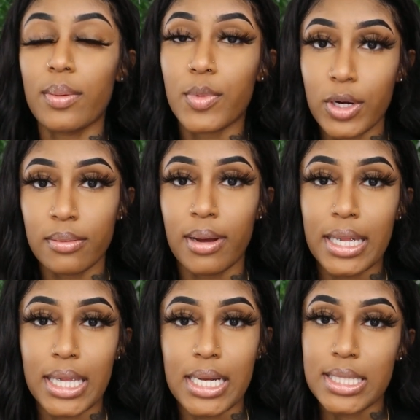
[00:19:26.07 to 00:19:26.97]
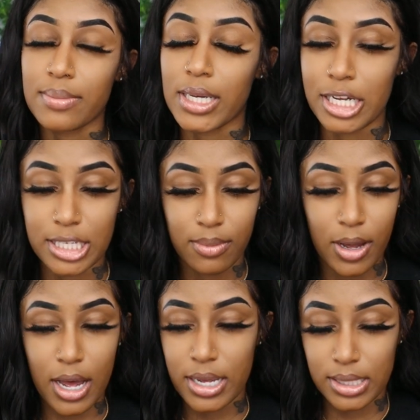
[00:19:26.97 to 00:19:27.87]
want more of my things to be
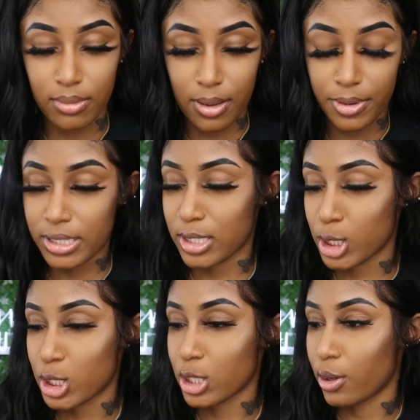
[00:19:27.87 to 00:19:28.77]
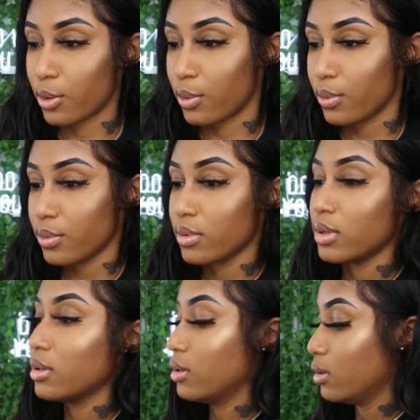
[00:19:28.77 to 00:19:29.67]
customized in my business. So
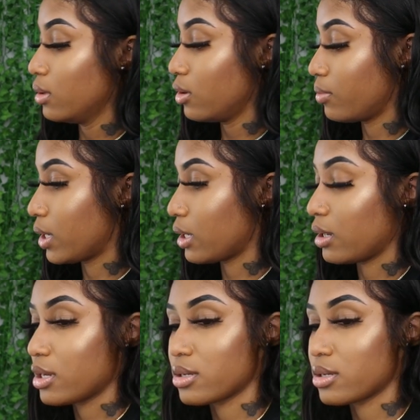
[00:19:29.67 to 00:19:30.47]
oh my